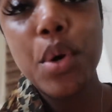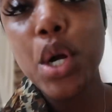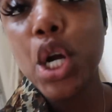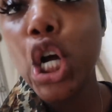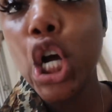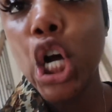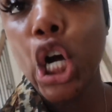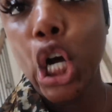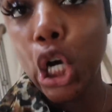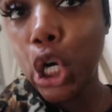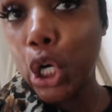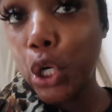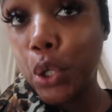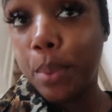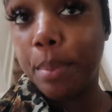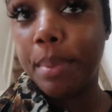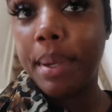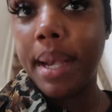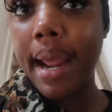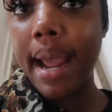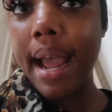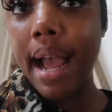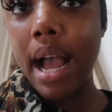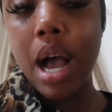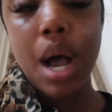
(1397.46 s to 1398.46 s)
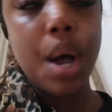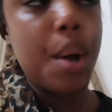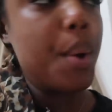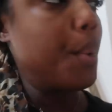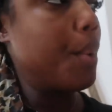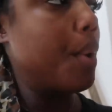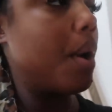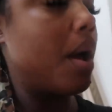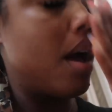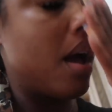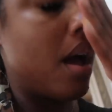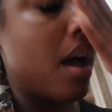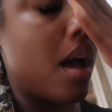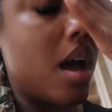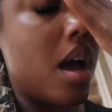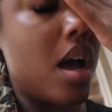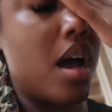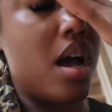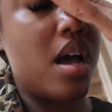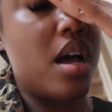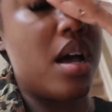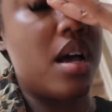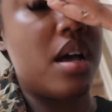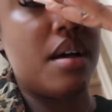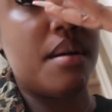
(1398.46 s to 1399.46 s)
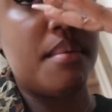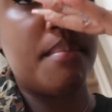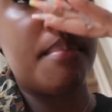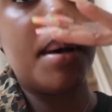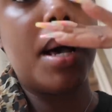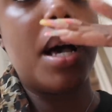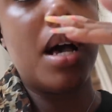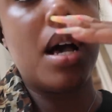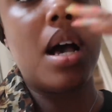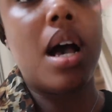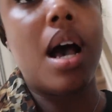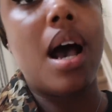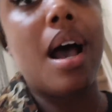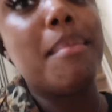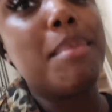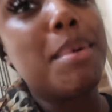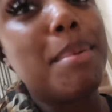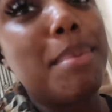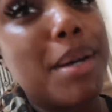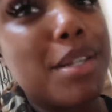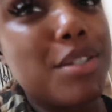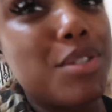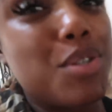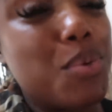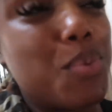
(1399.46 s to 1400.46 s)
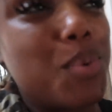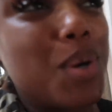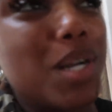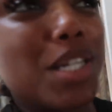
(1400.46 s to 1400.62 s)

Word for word: We're home now. Um, I'm about to